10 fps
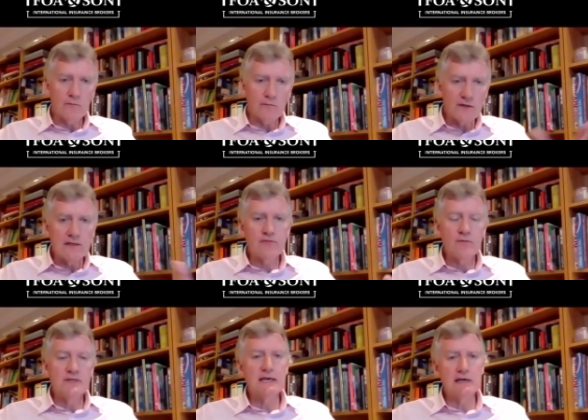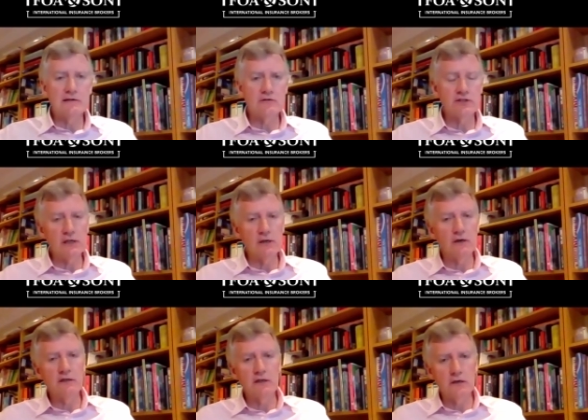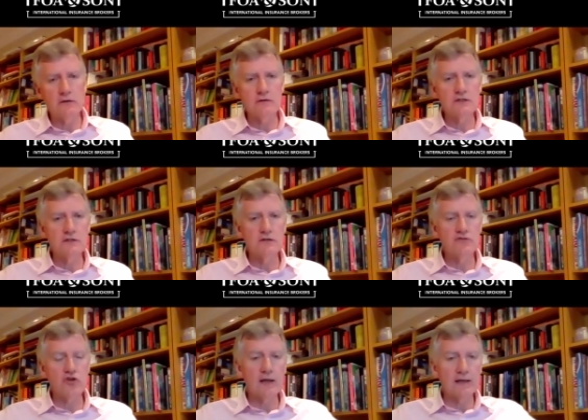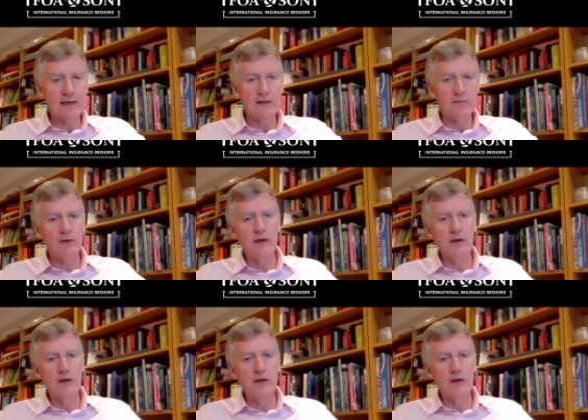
the different materials that you can use to try and keep